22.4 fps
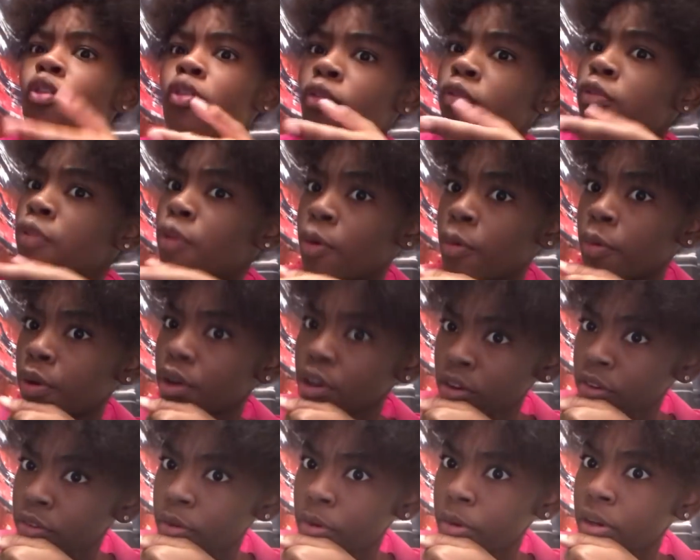for
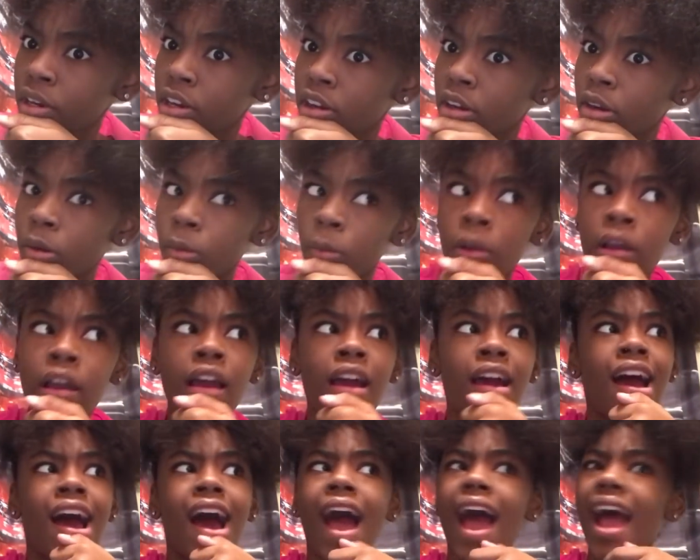real,
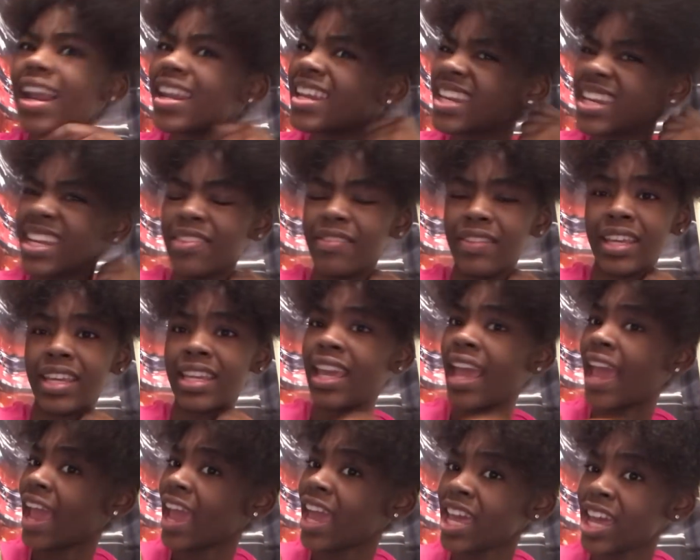I didn't even
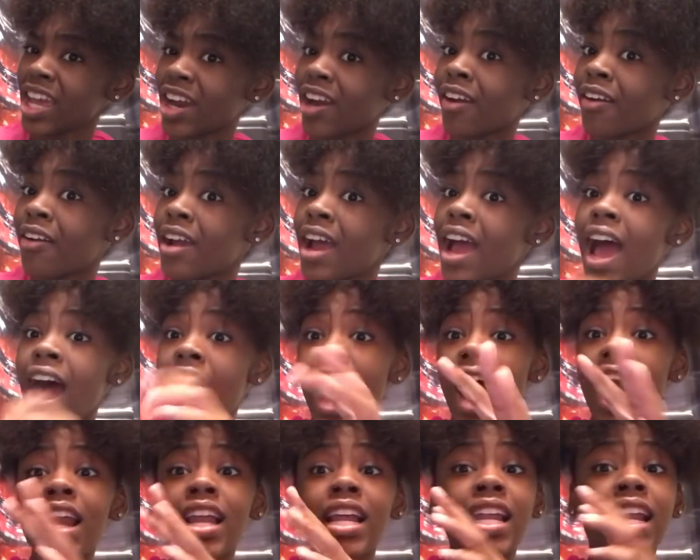care.
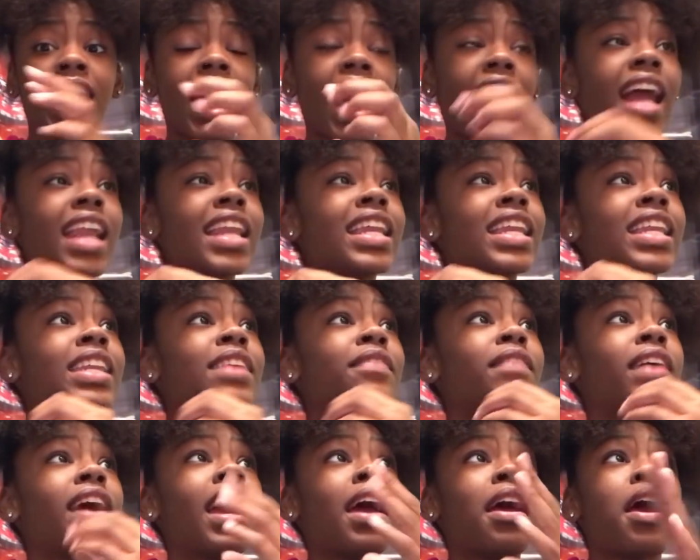
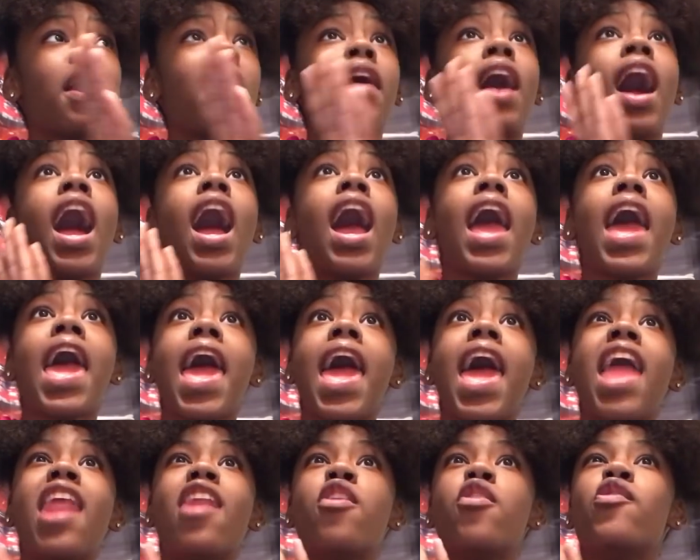I
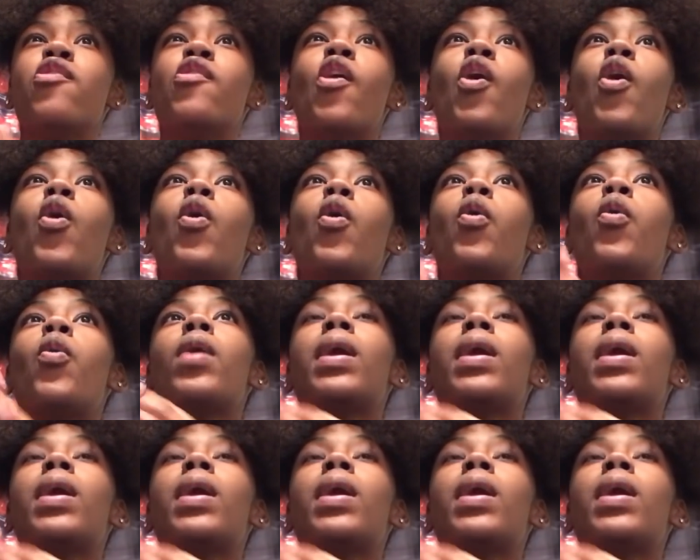had no